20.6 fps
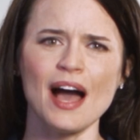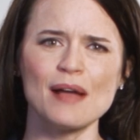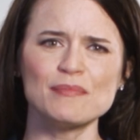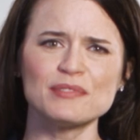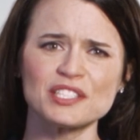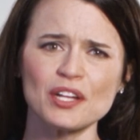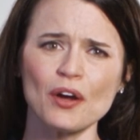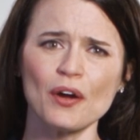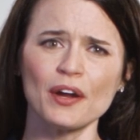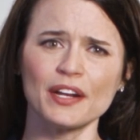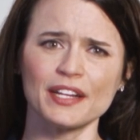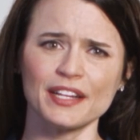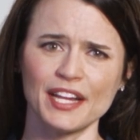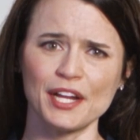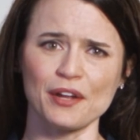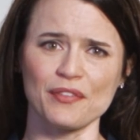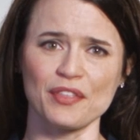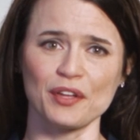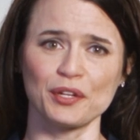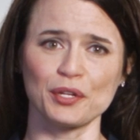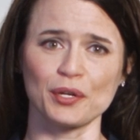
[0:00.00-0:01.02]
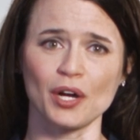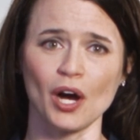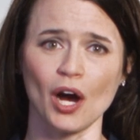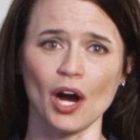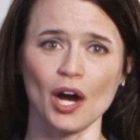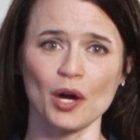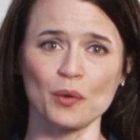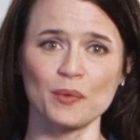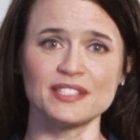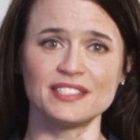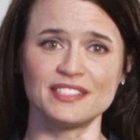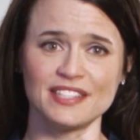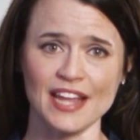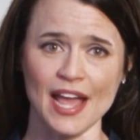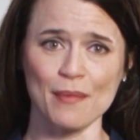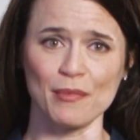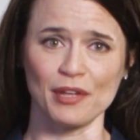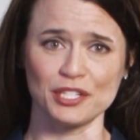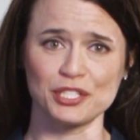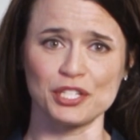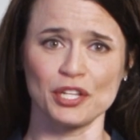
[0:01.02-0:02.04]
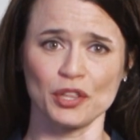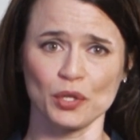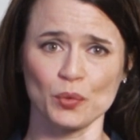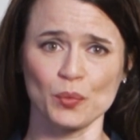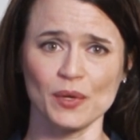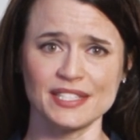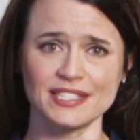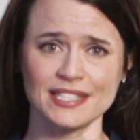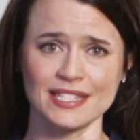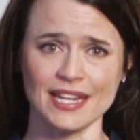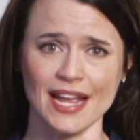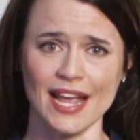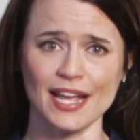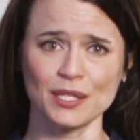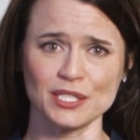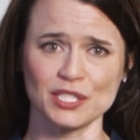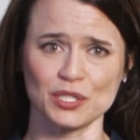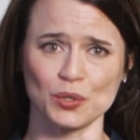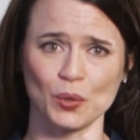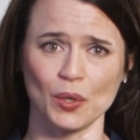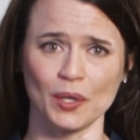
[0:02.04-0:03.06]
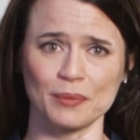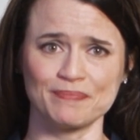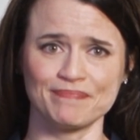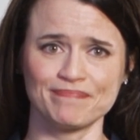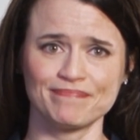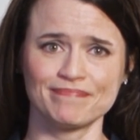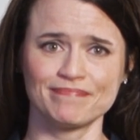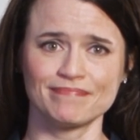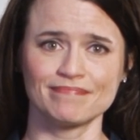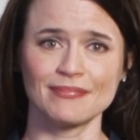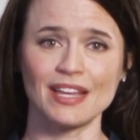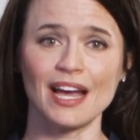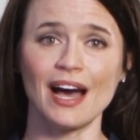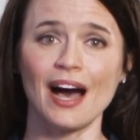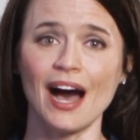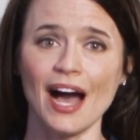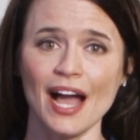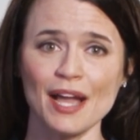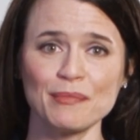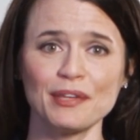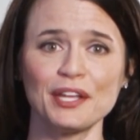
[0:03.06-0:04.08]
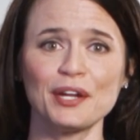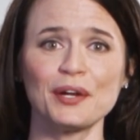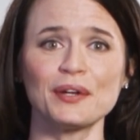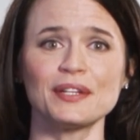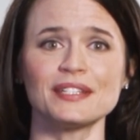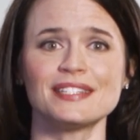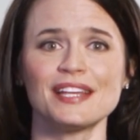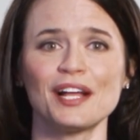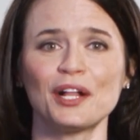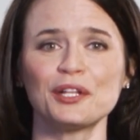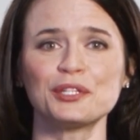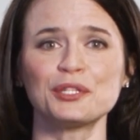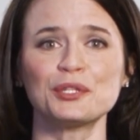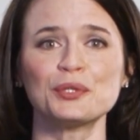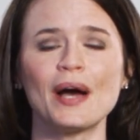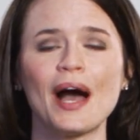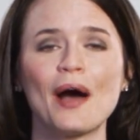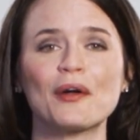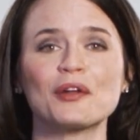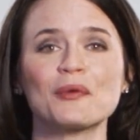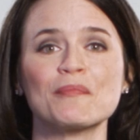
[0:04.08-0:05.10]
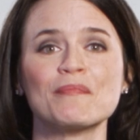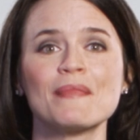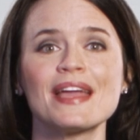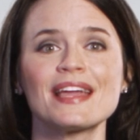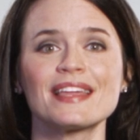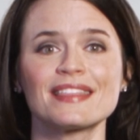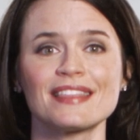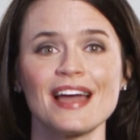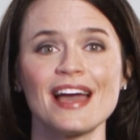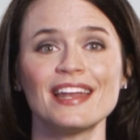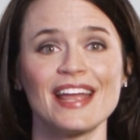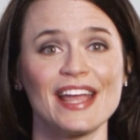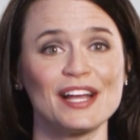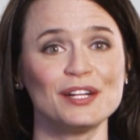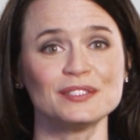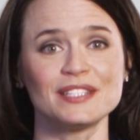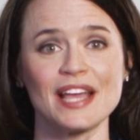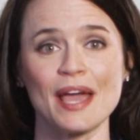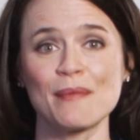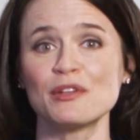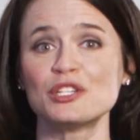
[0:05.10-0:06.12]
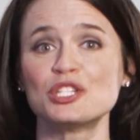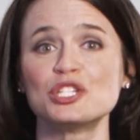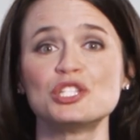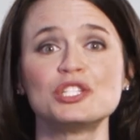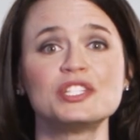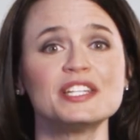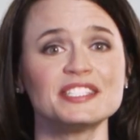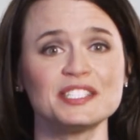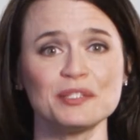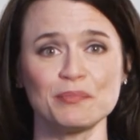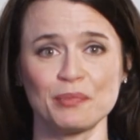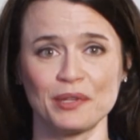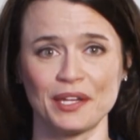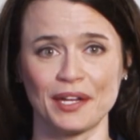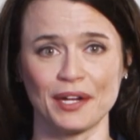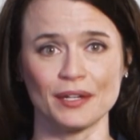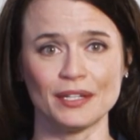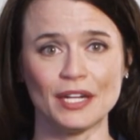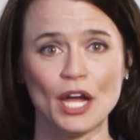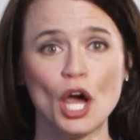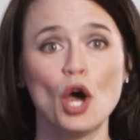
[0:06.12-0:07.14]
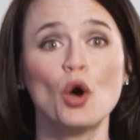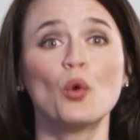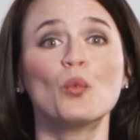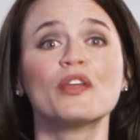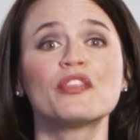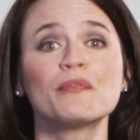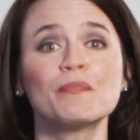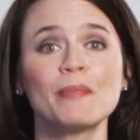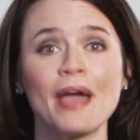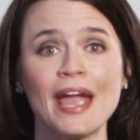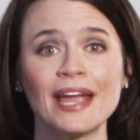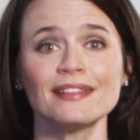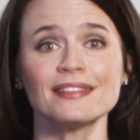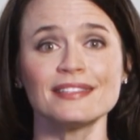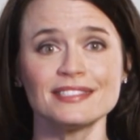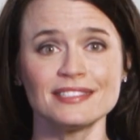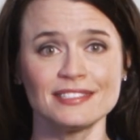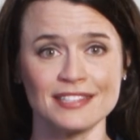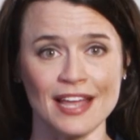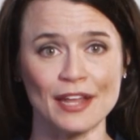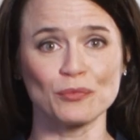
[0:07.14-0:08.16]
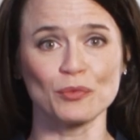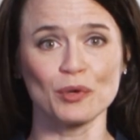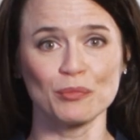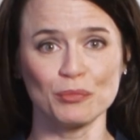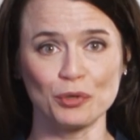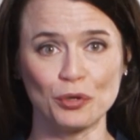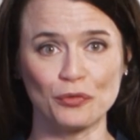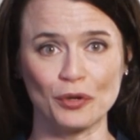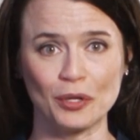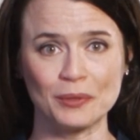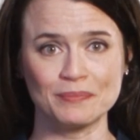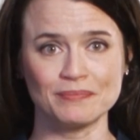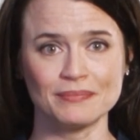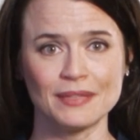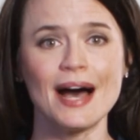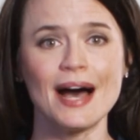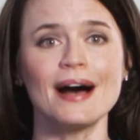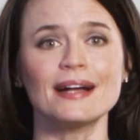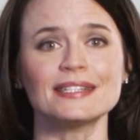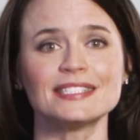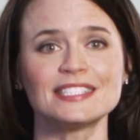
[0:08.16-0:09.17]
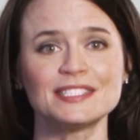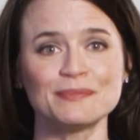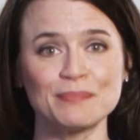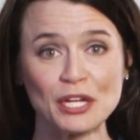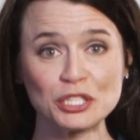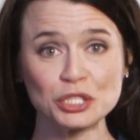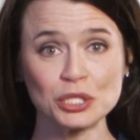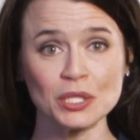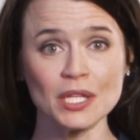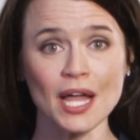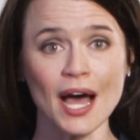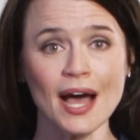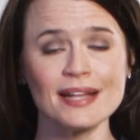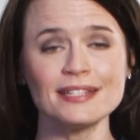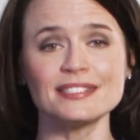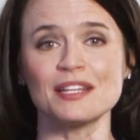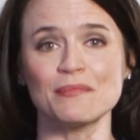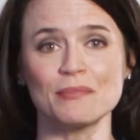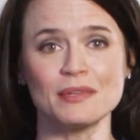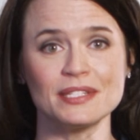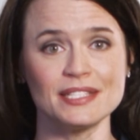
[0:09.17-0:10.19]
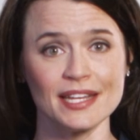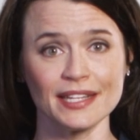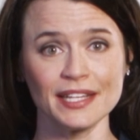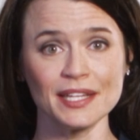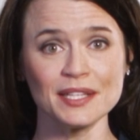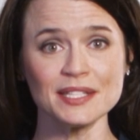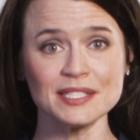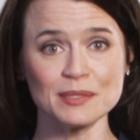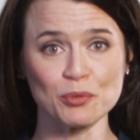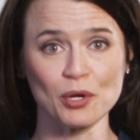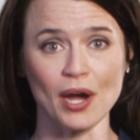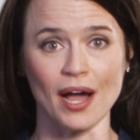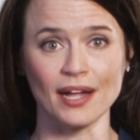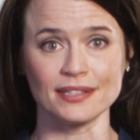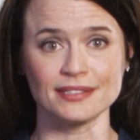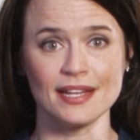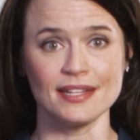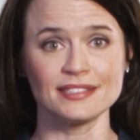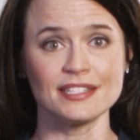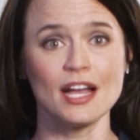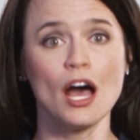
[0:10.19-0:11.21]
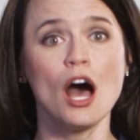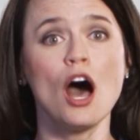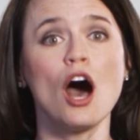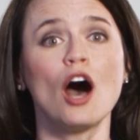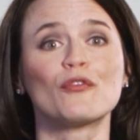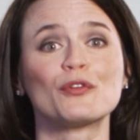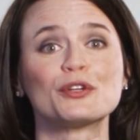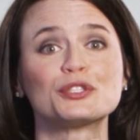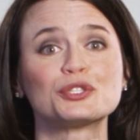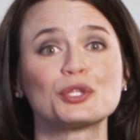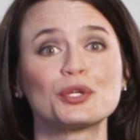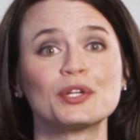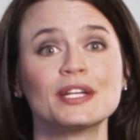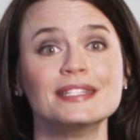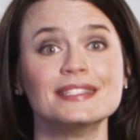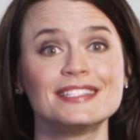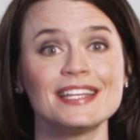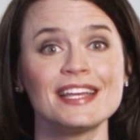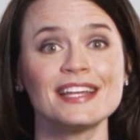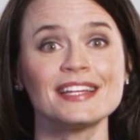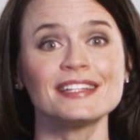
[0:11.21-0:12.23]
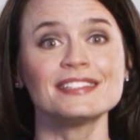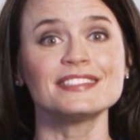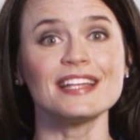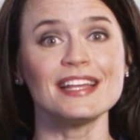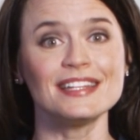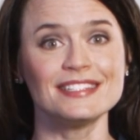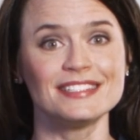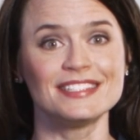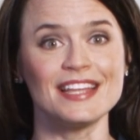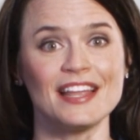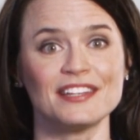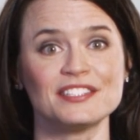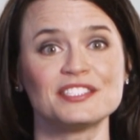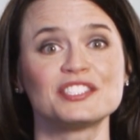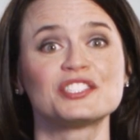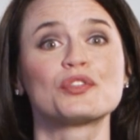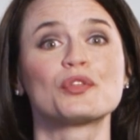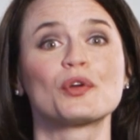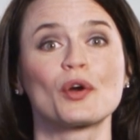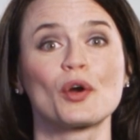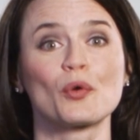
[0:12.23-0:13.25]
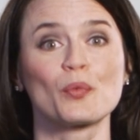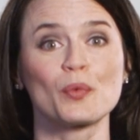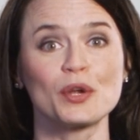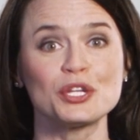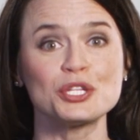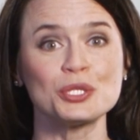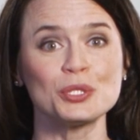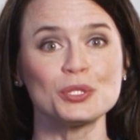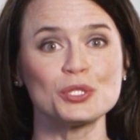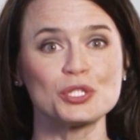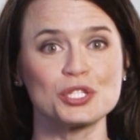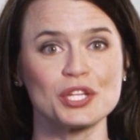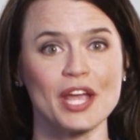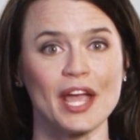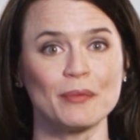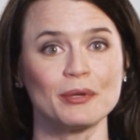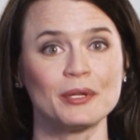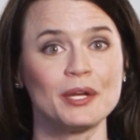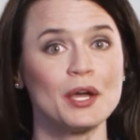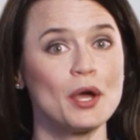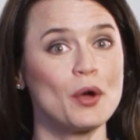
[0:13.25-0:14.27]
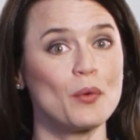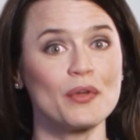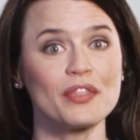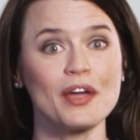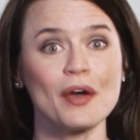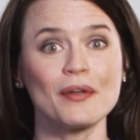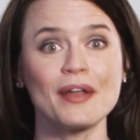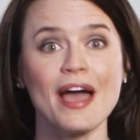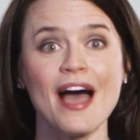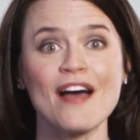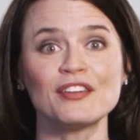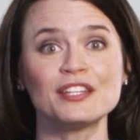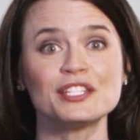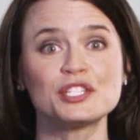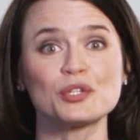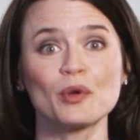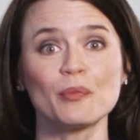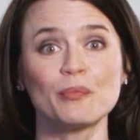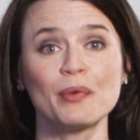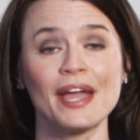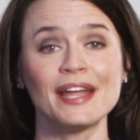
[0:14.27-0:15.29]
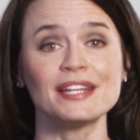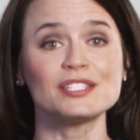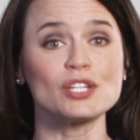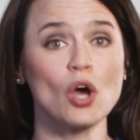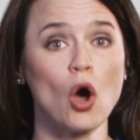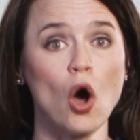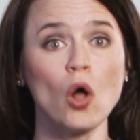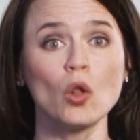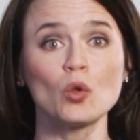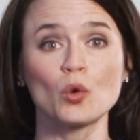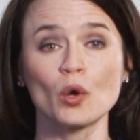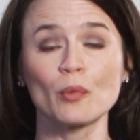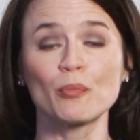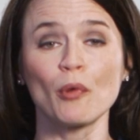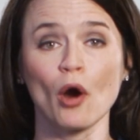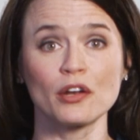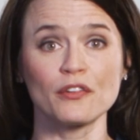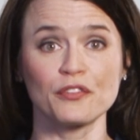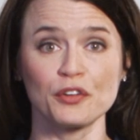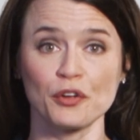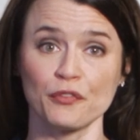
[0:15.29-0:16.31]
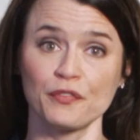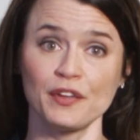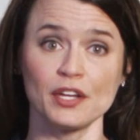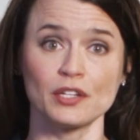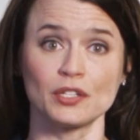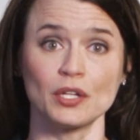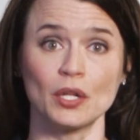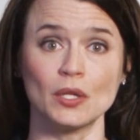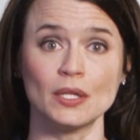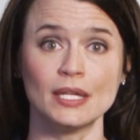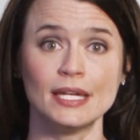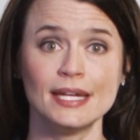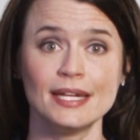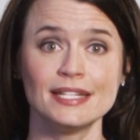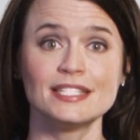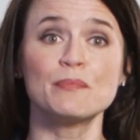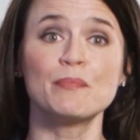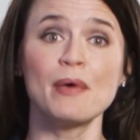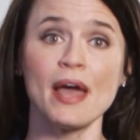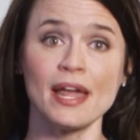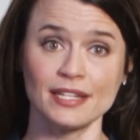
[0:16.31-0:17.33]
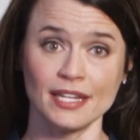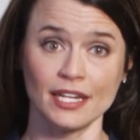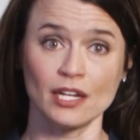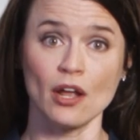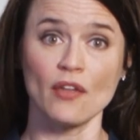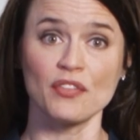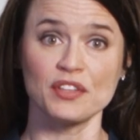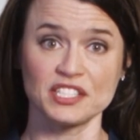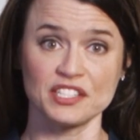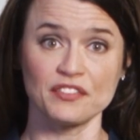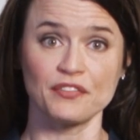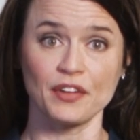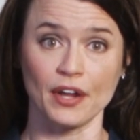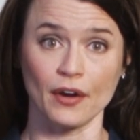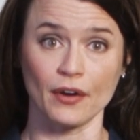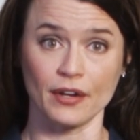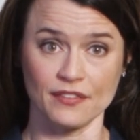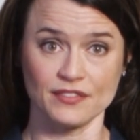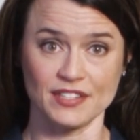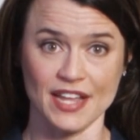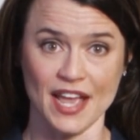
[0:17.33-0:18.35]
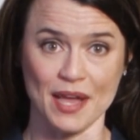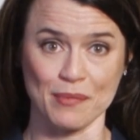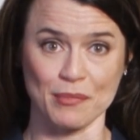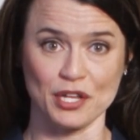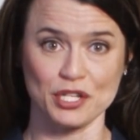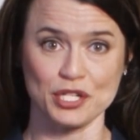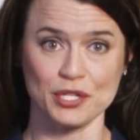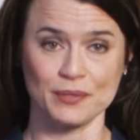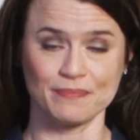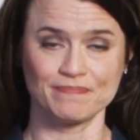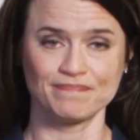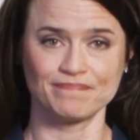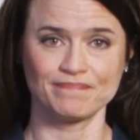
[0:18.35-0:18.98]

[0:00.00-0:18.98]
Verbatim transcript: I'm sorry to hear that your car was damaged in the recent hailstorm. I'm here to tell you how to make that hail damage disappear with paintless dent removal, a specialized and meticulous process of returning dings and dents to their original shape without having to repaint all or part of your vehicle, depending on the severity of damage.